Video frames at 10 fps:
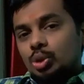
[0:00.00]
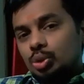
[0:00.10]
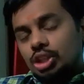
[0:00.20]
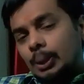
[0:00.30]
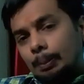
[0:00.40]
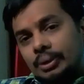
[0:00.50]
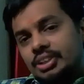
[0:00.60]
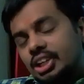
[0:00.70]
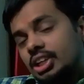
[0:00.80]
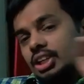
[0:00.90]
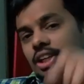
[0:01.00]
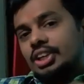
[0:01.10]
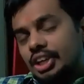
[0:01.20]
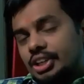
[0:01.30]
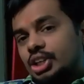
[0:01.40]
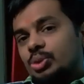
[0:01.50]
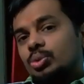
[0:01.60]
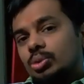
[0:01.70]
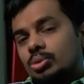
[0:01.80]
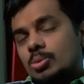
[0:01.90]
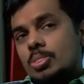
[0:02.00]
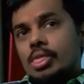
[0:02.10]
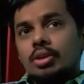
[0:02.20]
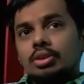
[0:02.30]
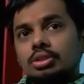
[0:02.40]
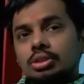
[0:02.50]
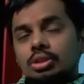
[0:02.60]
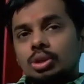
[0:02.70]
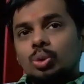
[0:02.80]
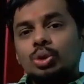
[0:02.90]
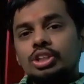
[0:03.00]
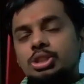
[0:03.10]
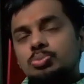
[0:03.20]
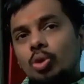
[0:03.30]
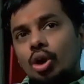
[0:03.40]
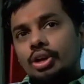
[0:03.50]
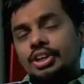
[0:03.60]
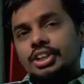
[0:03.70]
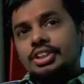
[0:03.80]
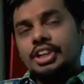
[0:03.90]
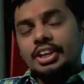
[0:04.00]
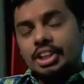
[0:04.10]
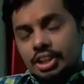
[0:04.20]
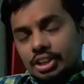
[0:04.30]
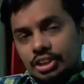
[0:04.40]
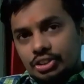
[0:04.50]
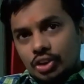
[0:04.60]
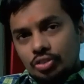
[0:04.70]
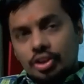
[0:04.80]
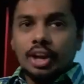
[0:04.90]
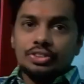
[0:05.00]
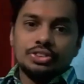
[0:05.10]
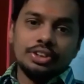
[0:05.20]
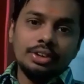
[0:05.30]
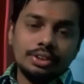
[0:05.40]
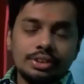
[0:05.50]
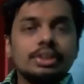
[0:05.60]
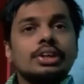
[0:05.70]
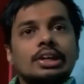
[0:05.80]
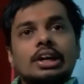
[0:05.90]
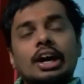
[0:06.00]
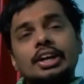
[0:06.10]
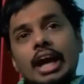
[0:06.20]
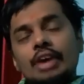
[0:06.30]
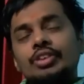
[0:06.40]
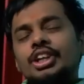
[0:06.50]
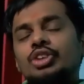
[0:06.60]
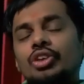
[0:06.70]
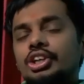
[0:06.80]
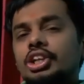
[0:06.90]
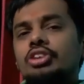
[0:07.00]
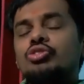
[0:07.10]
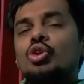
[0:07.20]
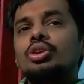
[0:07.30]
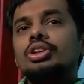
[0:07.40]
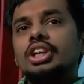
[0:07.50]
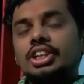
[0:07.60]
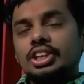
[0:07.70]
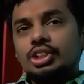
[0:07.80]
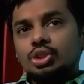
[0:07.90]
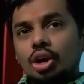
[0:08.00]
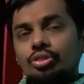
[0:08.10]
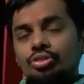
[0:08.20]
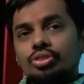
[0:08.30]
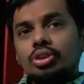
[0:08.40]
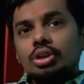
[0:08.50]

to that particular native who is born in 10 degrees of Cancer and having 24 degrees of